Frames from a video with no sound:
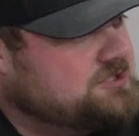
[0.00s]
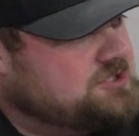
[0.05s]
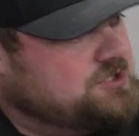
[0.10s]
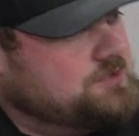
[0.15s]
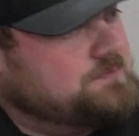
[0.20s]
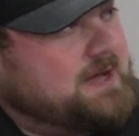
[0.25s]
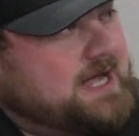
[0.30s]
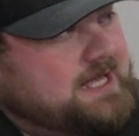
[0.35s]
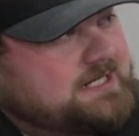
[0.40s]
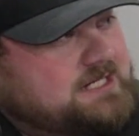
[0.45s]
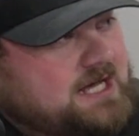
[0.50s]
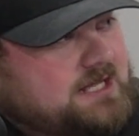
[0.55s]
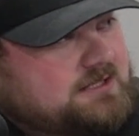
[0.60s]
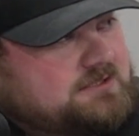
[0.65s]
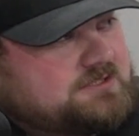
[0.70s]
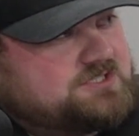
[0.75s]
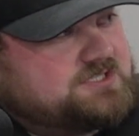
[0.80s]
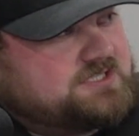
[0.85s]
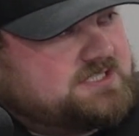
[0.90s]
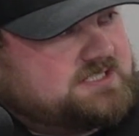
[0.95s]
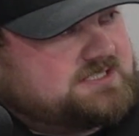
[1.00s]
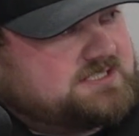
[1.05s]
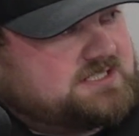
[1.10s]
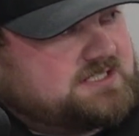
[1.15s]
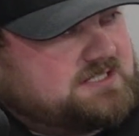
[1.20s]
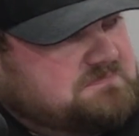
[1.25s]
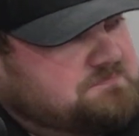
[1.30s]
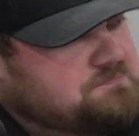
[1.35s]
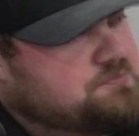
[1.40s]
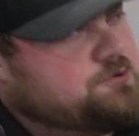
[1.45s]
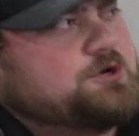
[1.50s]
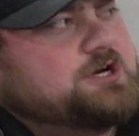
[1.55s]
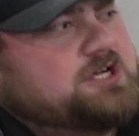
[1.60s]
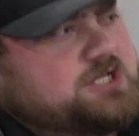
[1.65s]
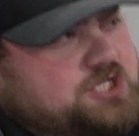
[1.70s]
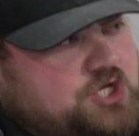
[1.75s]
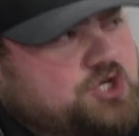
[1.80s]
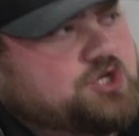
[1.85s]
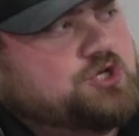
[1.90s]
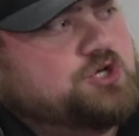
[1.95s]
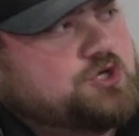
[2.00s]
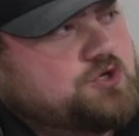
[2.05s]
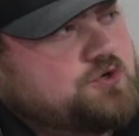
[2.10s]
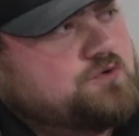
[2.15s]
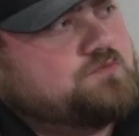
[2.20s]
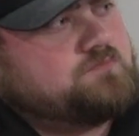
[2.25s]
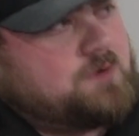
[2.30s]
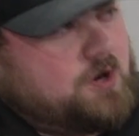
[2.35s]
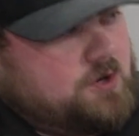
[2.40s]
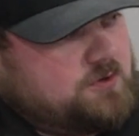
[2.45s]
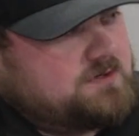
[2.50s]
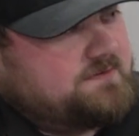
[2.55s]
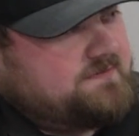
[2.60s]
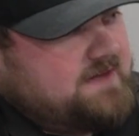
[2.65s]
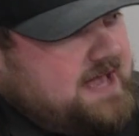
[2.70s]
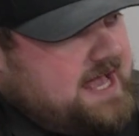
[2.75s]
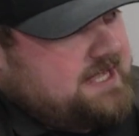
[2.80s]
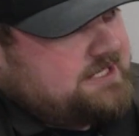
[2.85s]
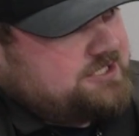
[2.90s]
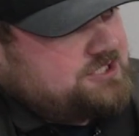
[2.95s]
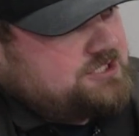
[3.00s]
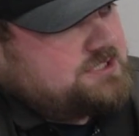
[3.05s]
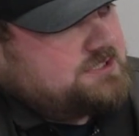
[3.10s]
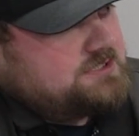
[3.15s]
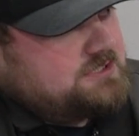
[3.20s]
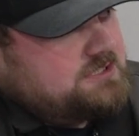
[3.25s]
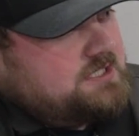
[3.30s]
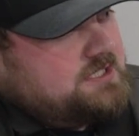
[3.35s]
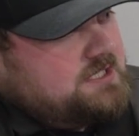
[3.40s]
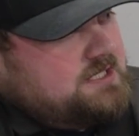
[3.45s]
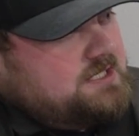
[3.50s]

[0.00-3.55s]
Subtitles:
To my knowledge, it's a pretty new mode of action.